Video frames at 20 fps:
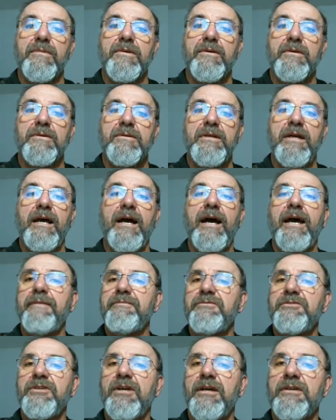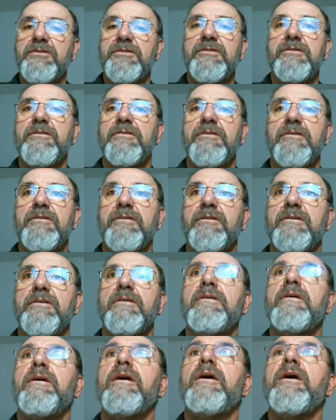See, I've used
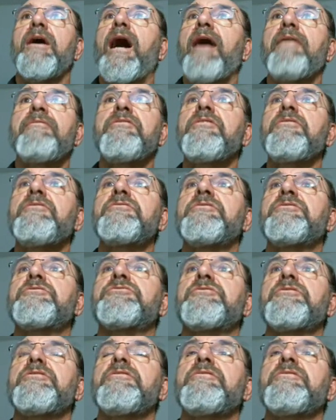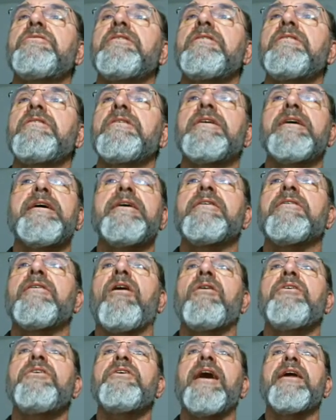the truth that, look here,
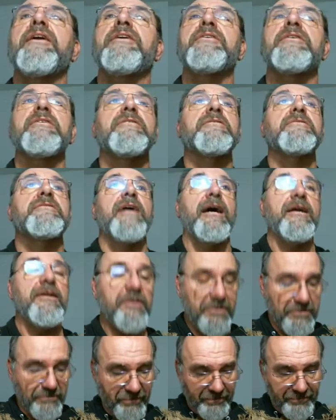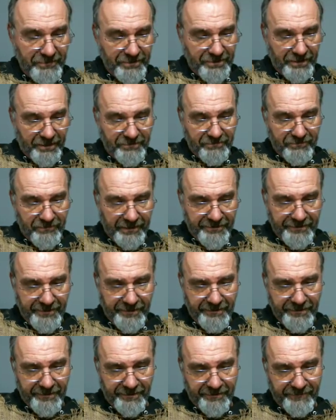all you got to do, Titus the Roman general, watch this
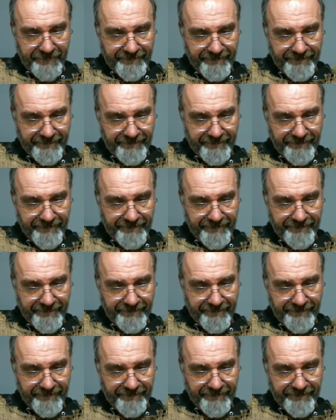here.